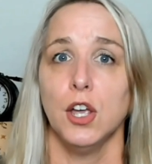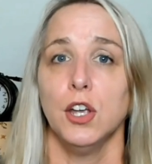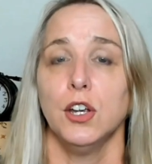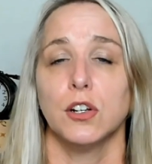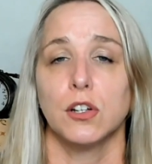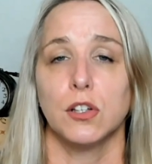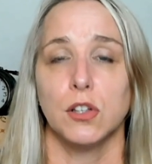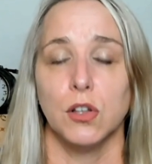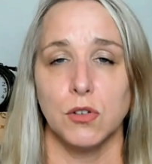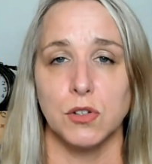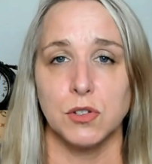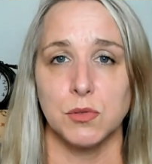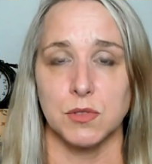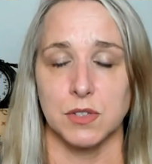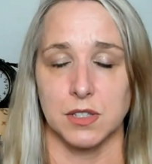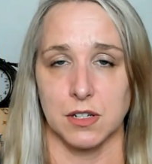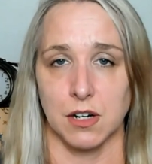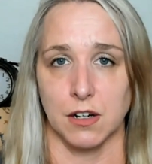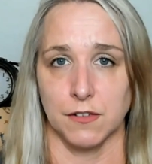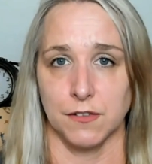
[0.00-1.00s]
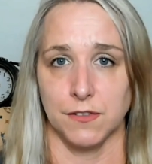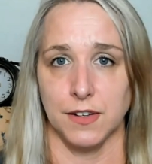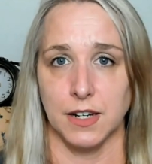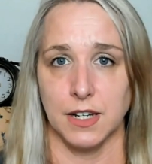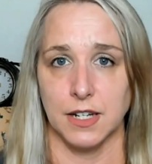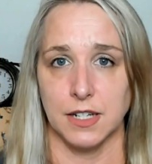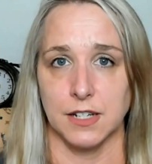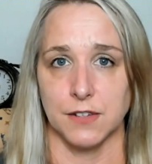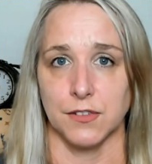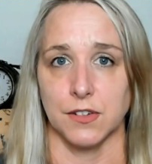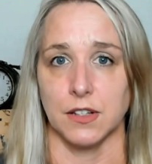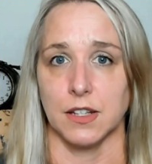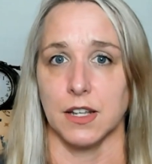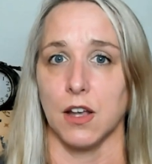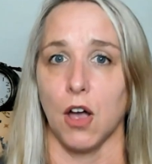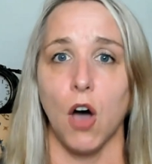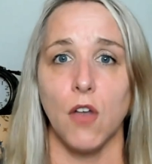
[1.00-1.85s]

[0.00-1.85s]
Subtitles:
Your clothes will start fitting differently.